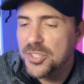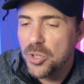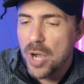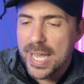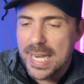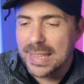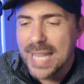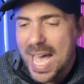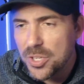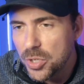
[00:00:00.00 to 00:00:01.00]
So, again, a
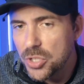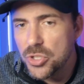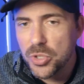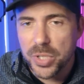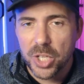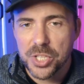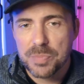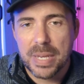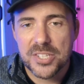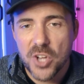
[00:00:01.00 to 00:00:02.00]
lot you can do here
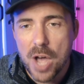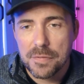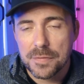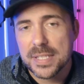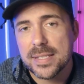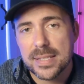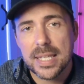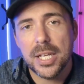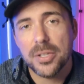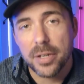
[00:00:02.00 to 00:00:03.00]
just based off of a
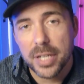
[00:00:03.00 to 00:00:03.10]
singular